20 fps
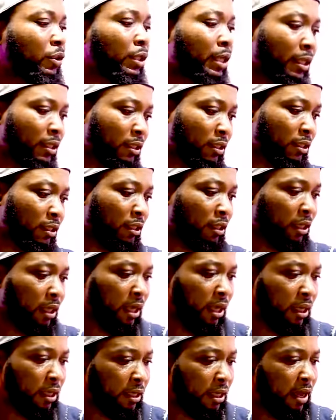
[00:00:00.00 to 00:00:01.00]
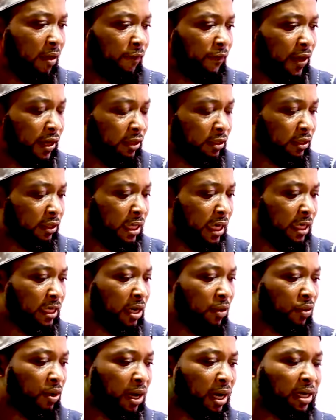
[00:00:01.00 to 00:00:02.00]
Yes, ye fan say ye
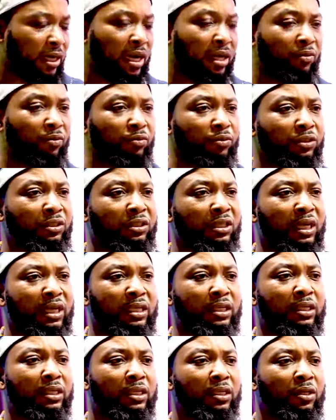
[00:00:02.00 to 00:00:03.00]
wa na wo si e